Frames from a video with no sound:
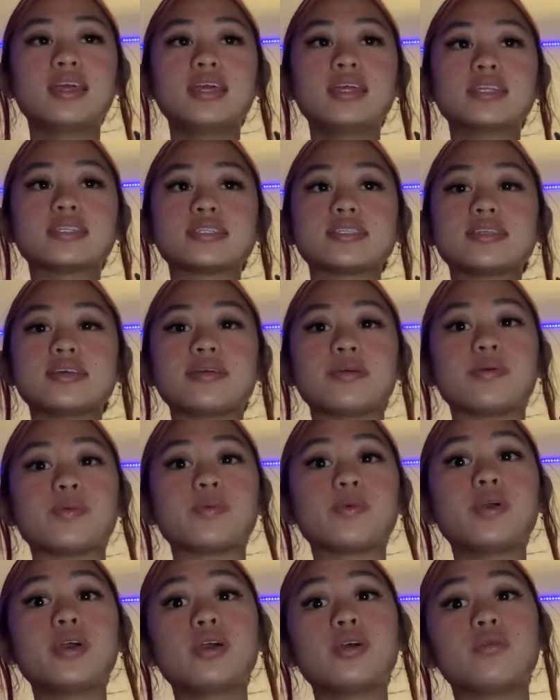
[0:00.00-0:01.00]
So,
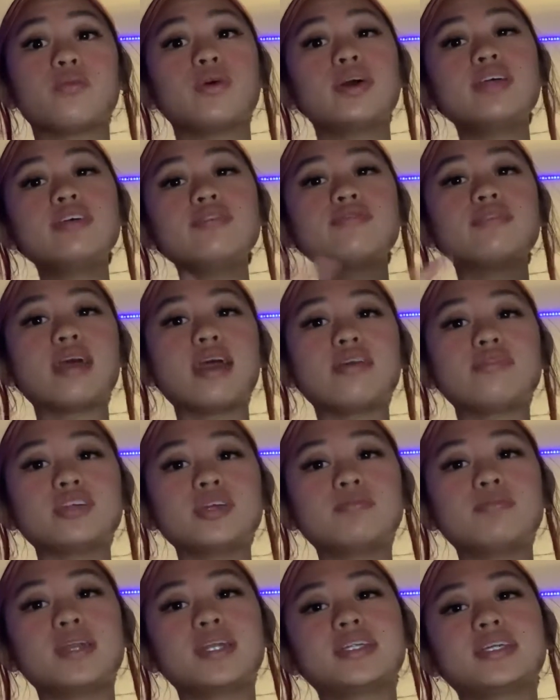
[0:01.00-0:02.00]
what if every
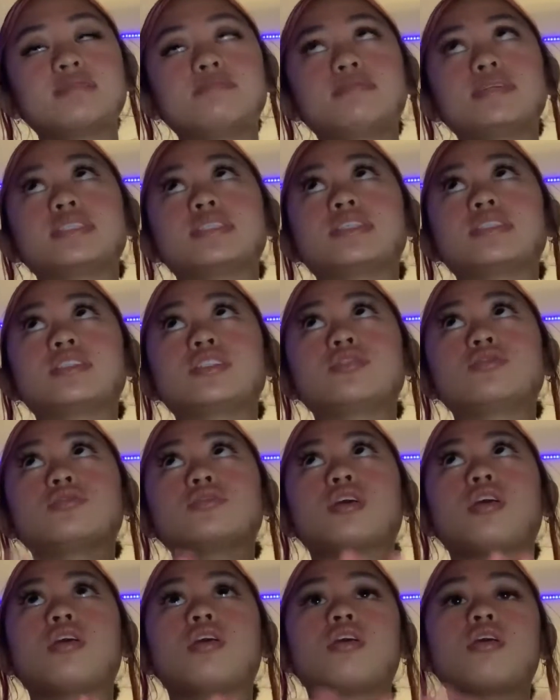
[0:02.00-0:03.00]
brand and business you
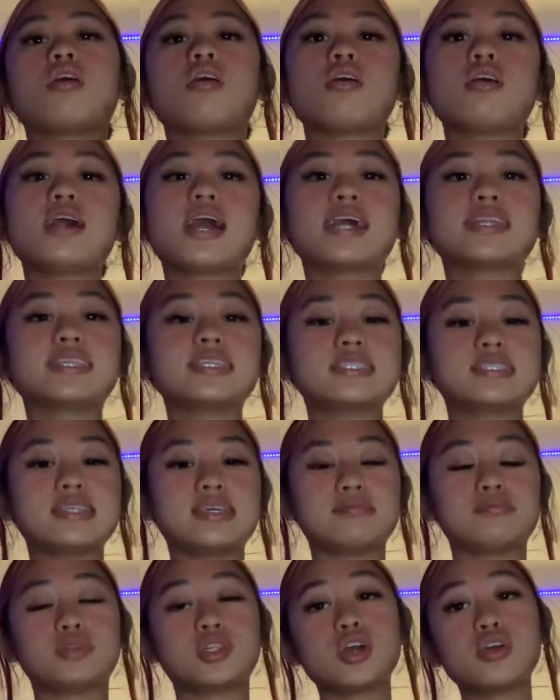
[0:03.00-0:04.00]
saw all had the same
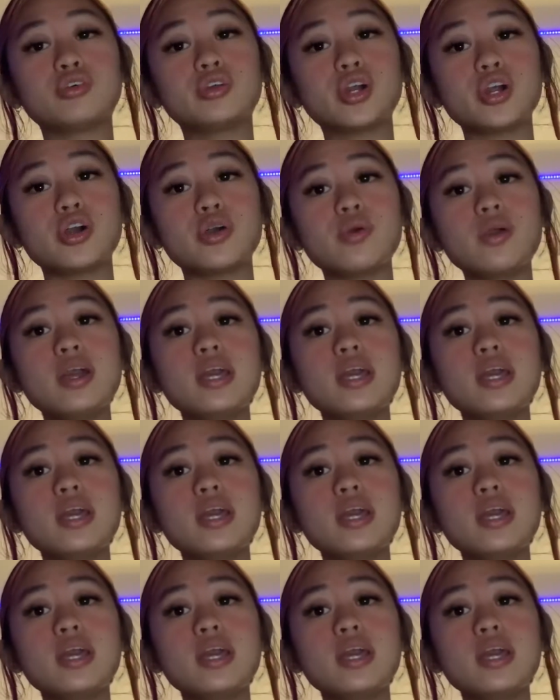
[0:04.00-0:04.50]
logo,